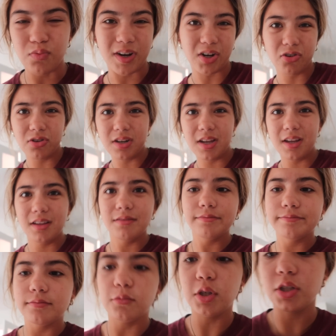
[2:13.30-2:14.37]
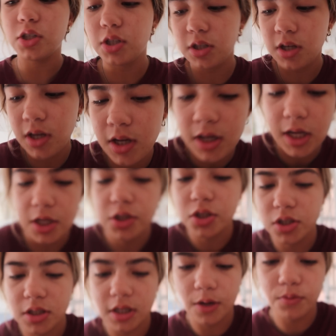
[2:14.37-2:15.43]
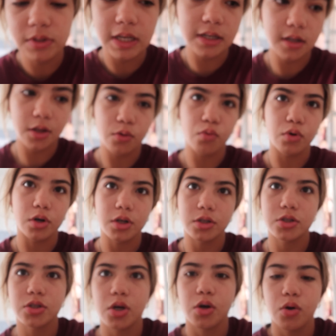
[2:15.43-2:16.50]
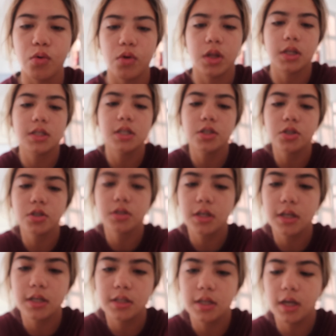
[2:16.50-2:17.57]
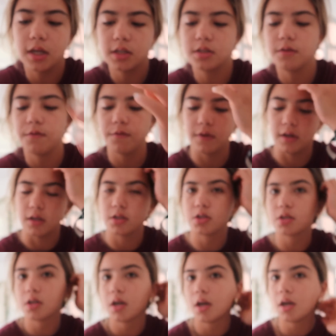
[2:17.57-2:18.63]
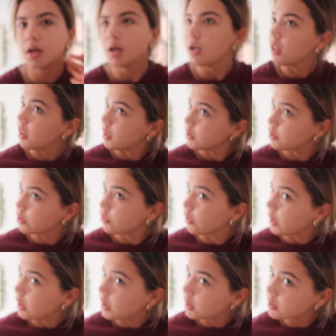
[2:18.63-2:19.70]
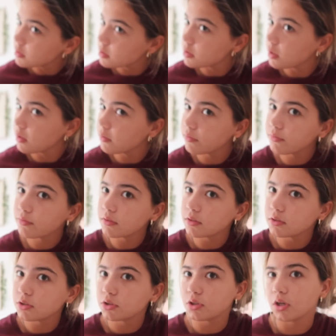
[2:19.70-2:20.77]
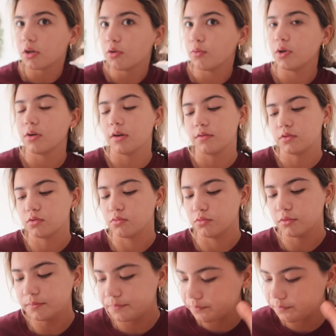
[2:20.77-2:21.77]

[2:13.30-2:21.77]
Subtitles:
record day, which it's just, it was the end of the quarter. So the teachers get a day to finish like the grading and stuff. So we don't have school.